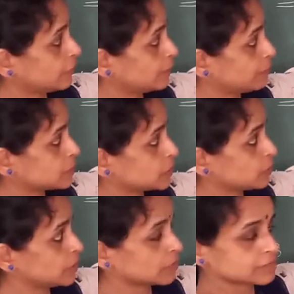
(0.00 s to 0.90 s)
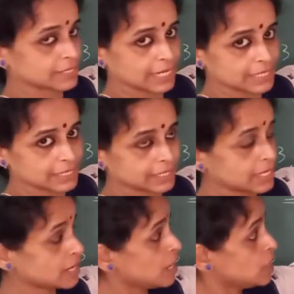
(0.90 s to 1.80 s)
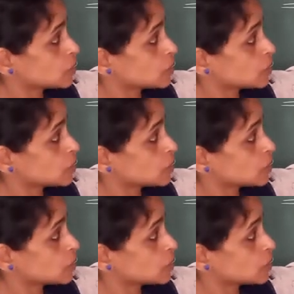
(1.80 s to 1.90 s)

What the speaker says: one particular state here.